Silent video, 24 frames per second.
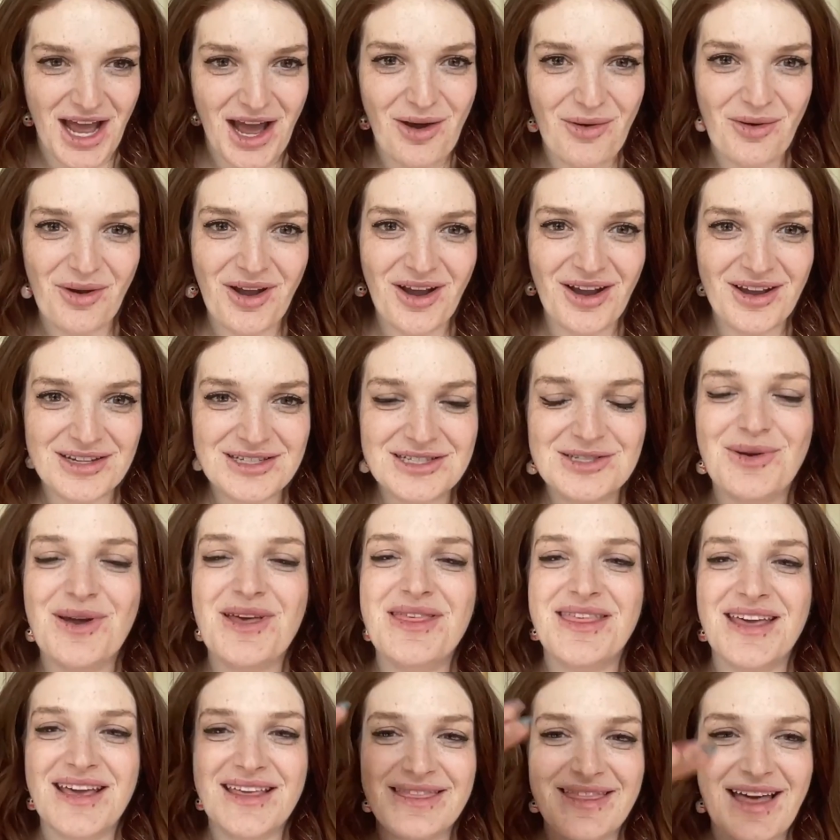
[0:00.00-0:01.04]
shower. So I
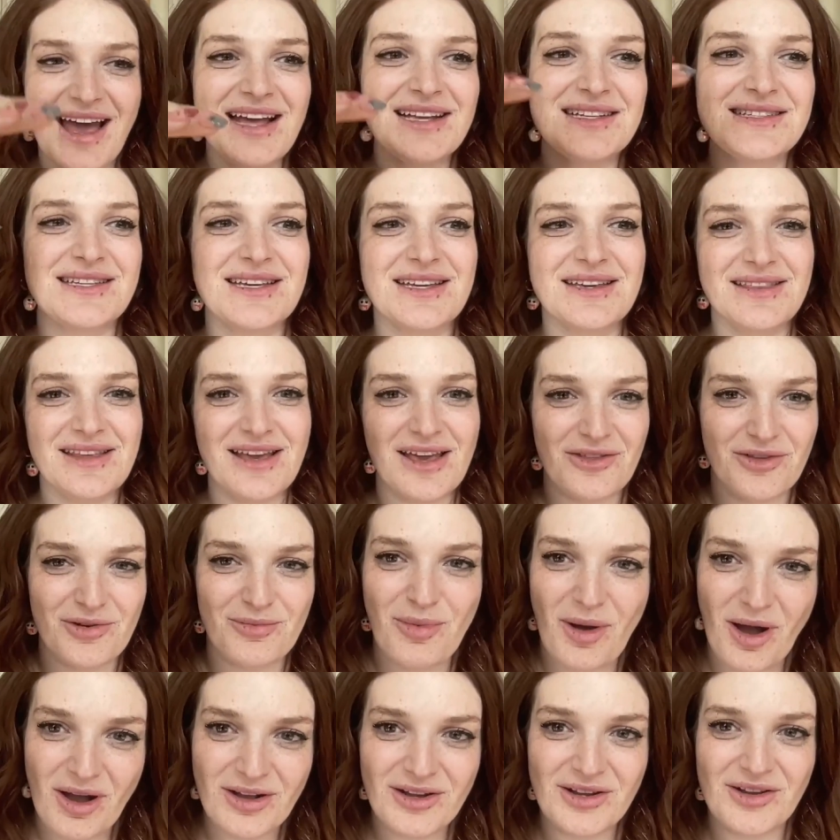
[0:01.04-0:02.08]
think that's like the other
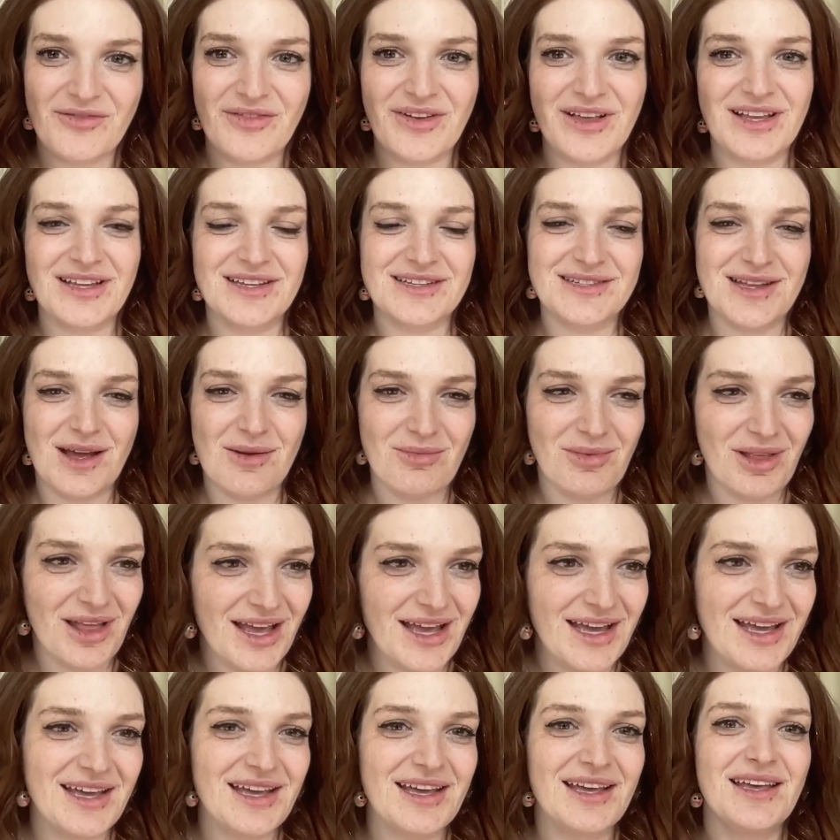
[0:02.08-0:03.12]
part of it is I'm
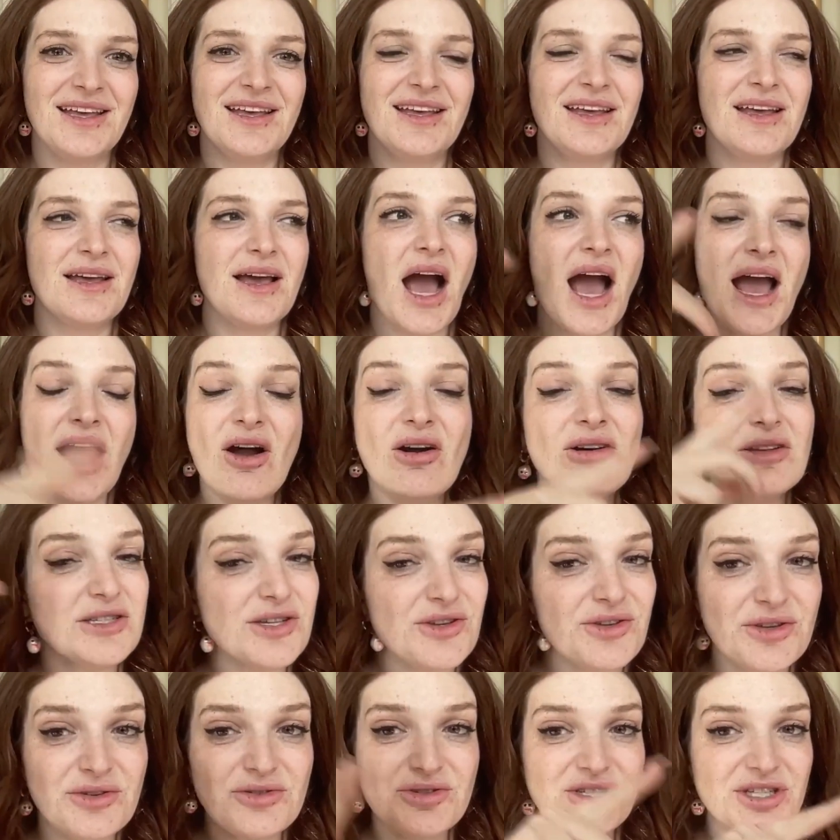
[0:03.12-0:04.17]
like, I also
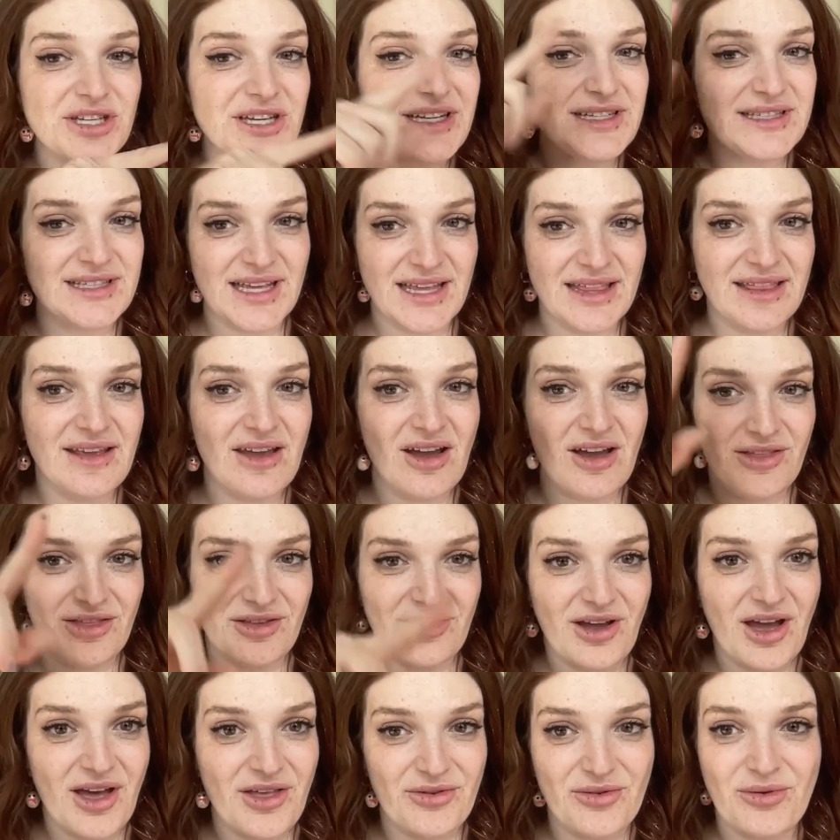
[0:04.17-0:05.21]
usually it's in the
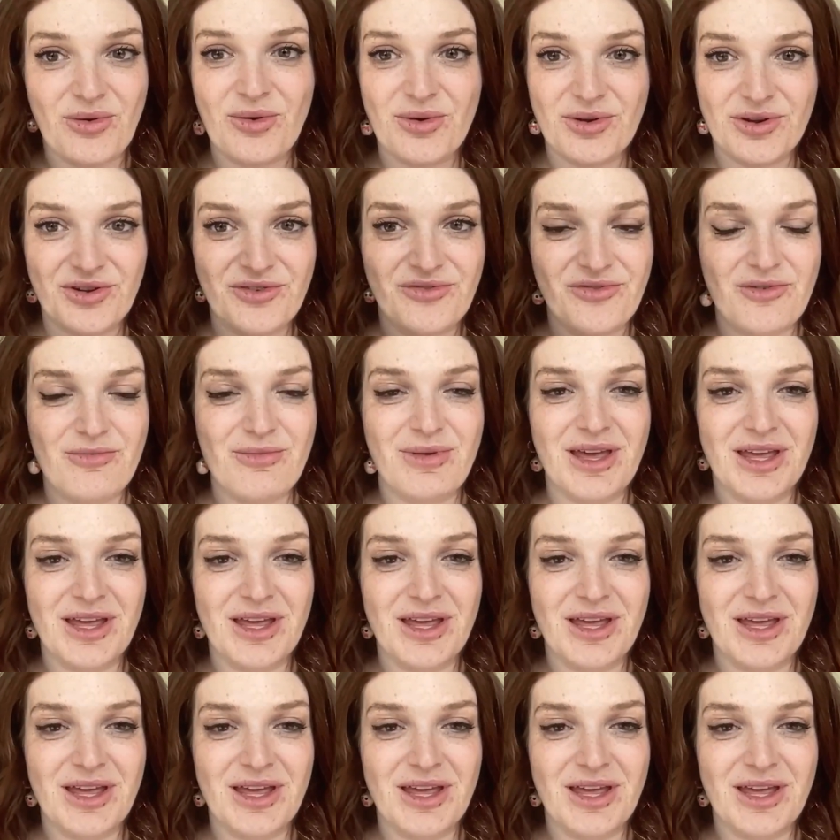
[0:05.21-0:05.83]
other order for me.